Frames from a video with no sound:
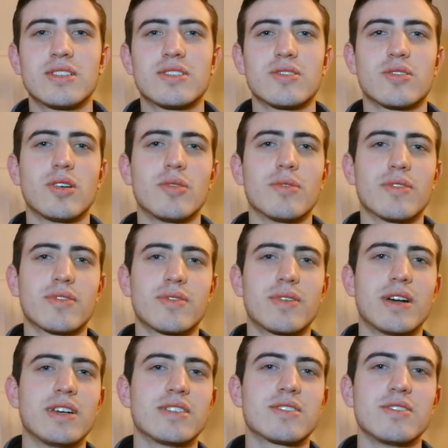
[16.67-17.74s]
to go with
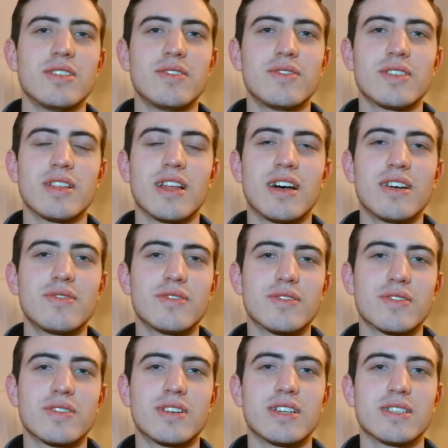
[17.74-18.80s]
Christ, to live a life
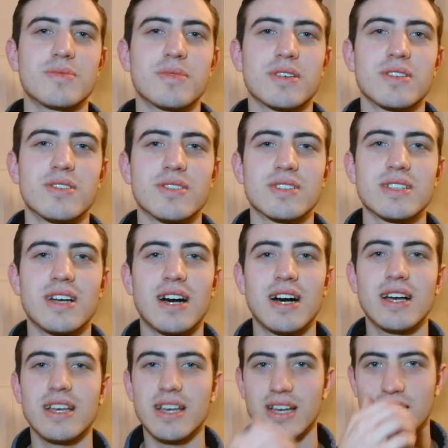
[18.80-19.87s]
with Christ, because
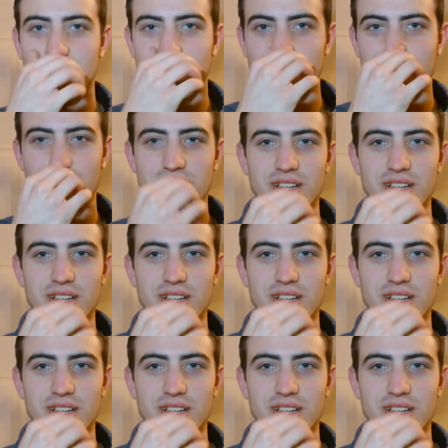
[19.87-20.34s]
I have